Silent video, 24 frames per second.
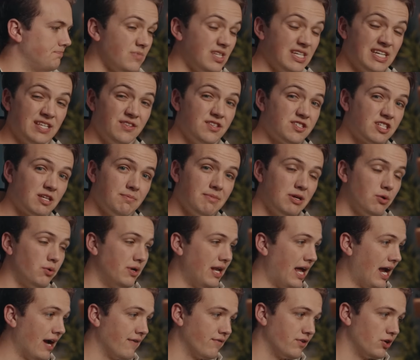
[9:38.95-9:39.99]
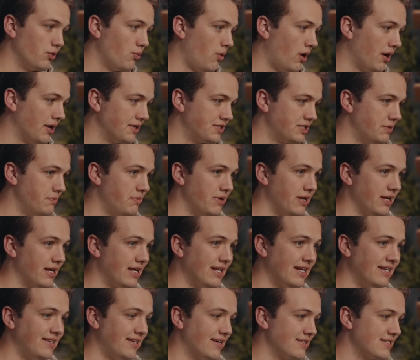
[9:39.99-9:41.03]
And this can be whatever you want it to be. And
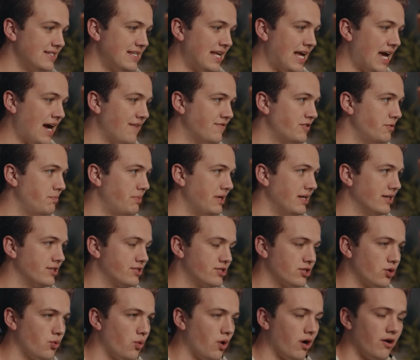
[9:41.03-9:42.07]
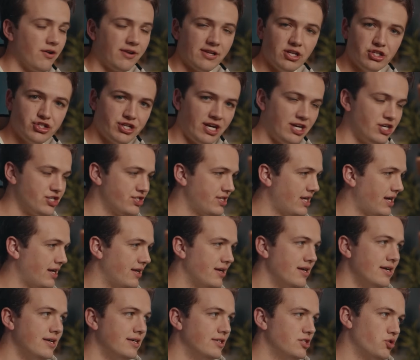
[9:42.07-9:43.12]
it doesn't have to be a square. You can change that
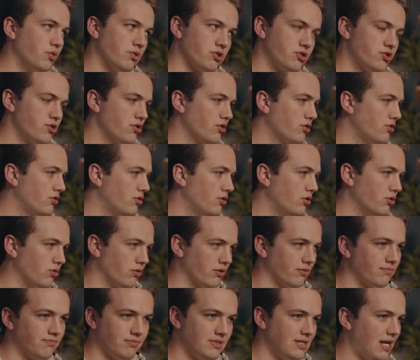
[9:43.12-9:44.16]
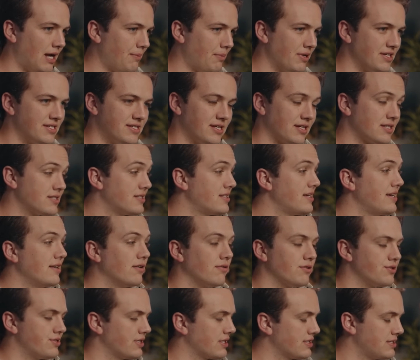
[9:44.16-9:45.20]
to a circle or 9x16 or
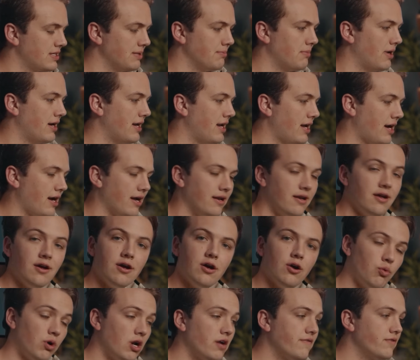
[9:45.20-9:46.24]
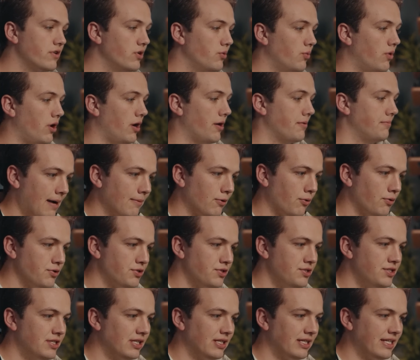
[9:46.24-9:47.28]
16x9, whatever you want. I'm going to
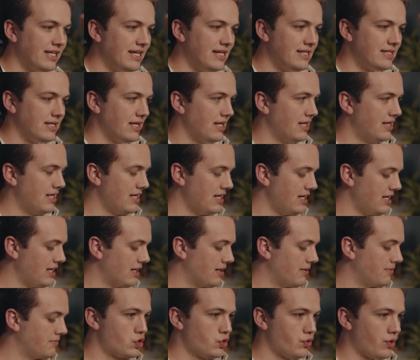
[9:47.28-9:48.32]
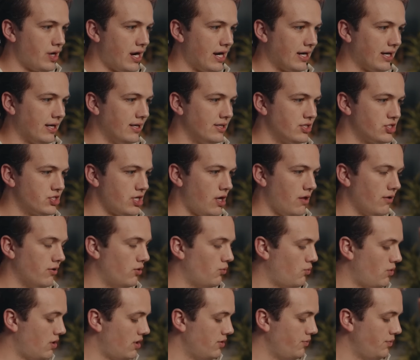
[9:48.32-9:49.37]
delete the track solid
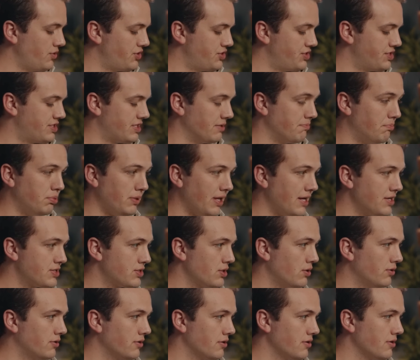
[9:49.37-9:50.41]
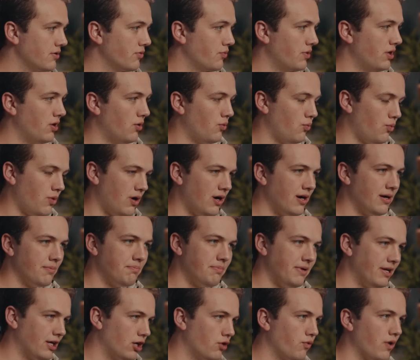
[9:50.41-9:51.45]
one, which is just a placeholder. We don't want a
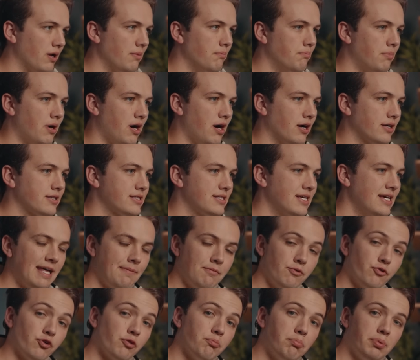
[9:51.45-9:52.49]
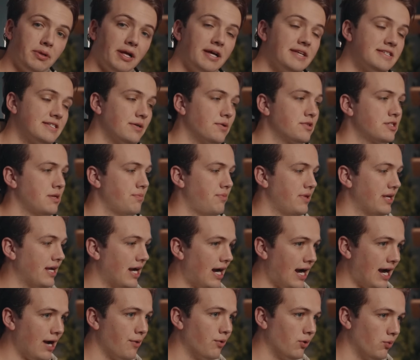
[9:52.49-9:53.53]
big green box. I'm gonna replace it with something
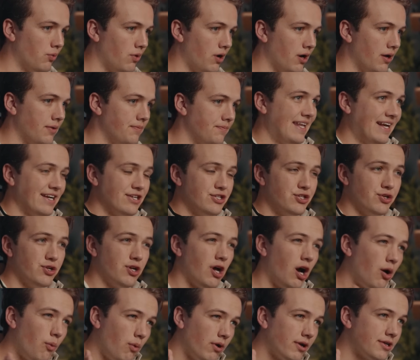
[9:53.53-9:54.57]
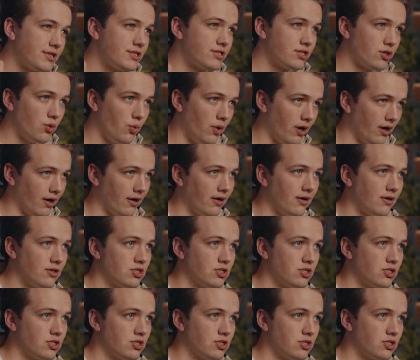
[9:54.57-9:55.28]
I would want. And I do not want a square.